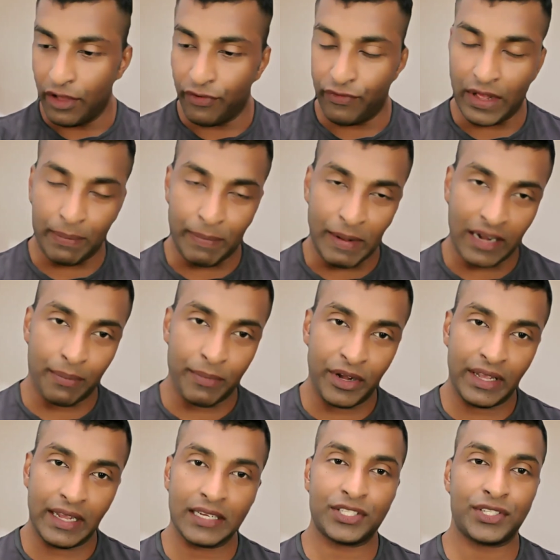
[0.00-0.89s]
verbal
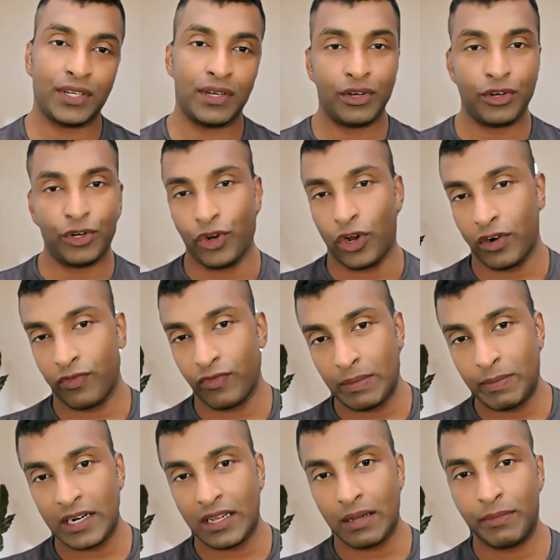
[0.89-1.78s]
communication,
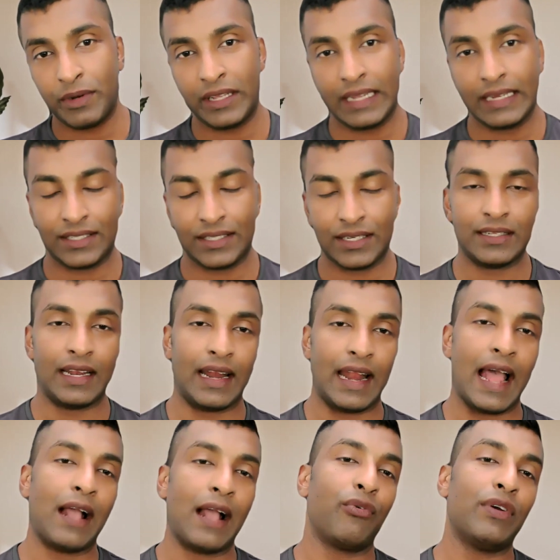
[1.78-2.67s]
non-verbal communication, the
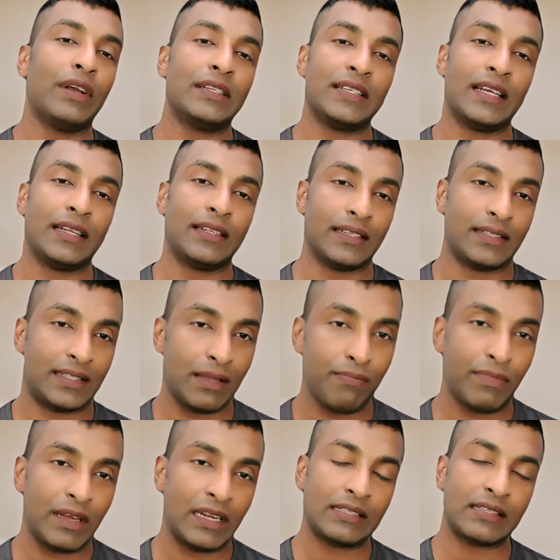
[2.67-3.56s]
language and the
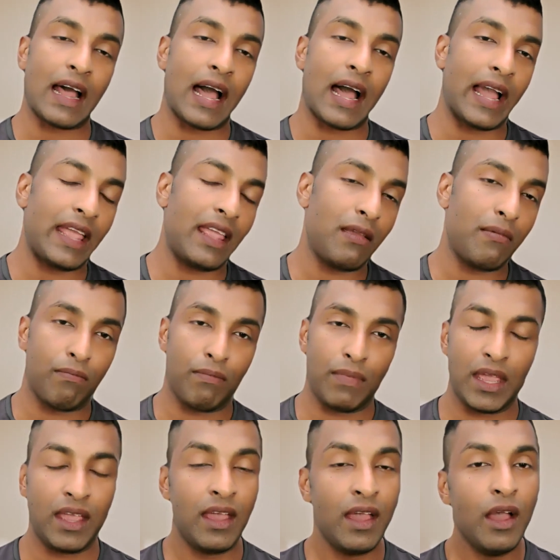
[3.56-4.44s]
symbols, I,
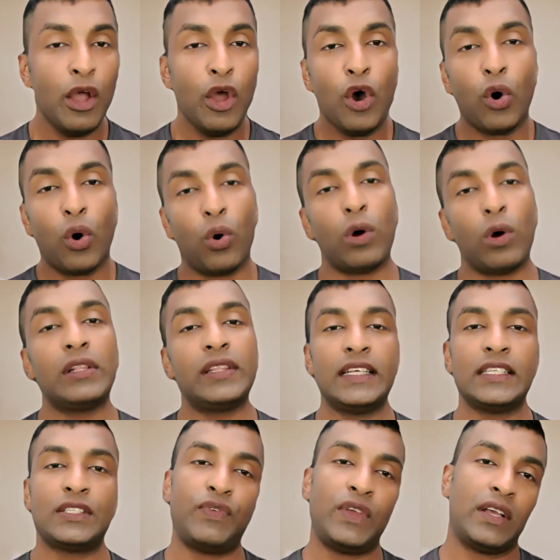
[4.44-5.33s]
me, all
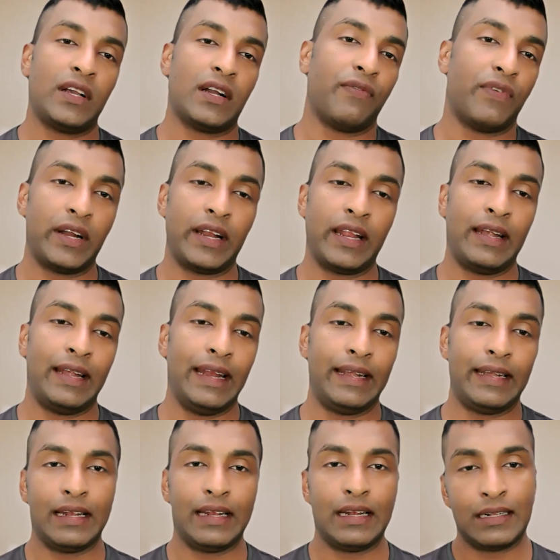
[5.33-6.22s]
these we covered in
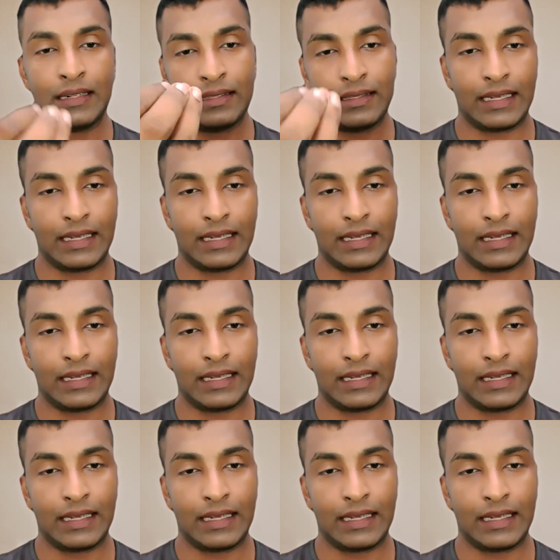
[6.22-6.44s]
detail.